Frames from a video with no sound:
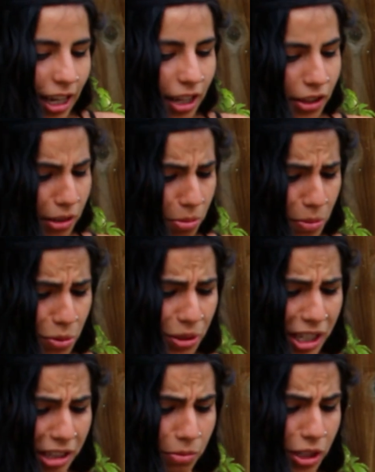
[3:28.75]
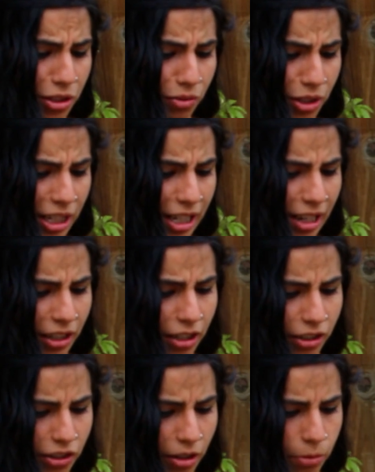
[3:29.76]
I think people like, because obviously like
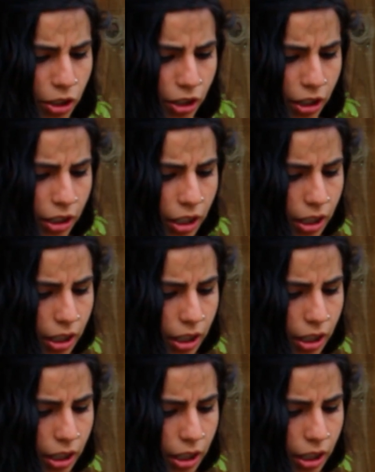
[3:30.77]
our summers are